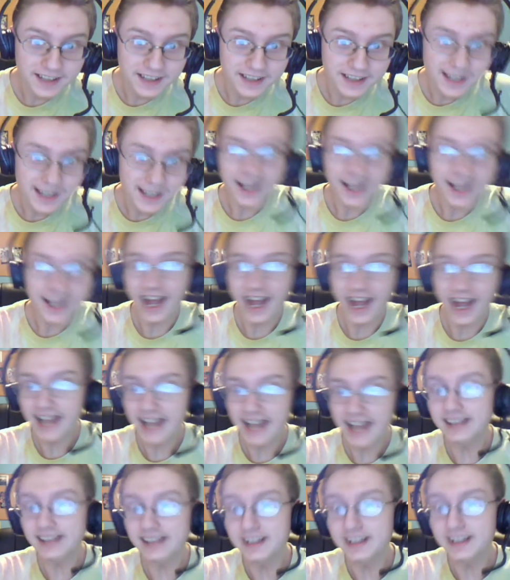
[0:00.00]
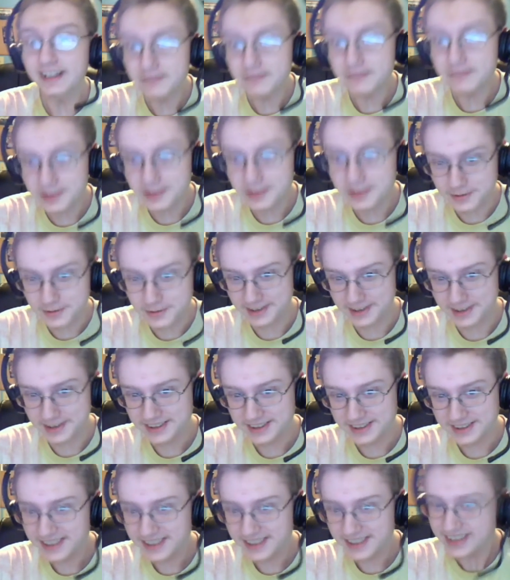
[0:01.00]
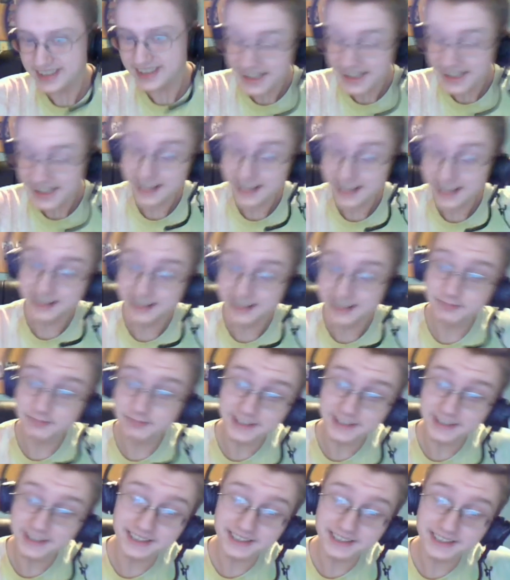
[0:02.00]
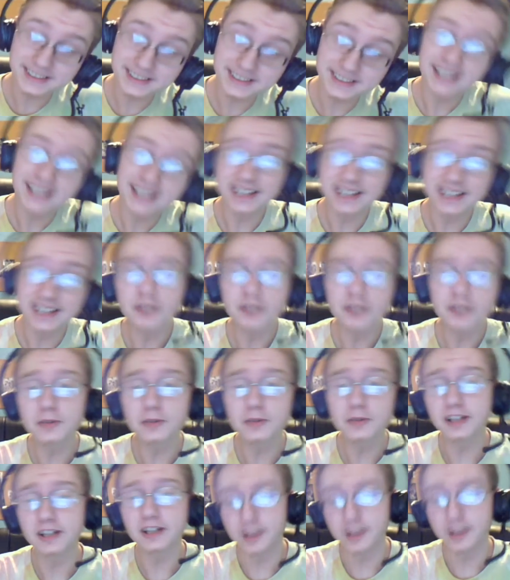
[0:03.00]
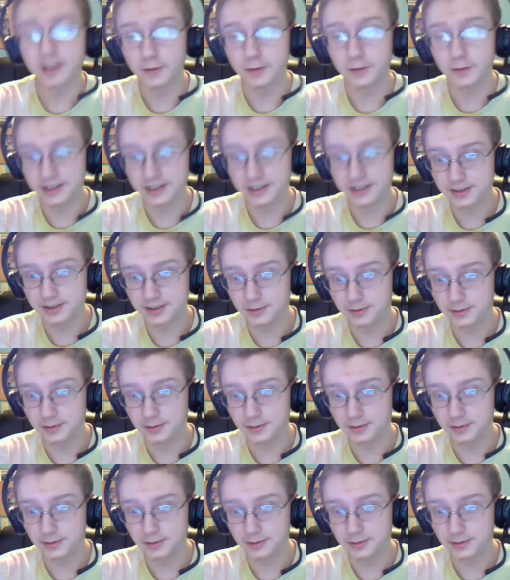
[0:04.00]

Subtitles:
I love tuners, because that means that you can go into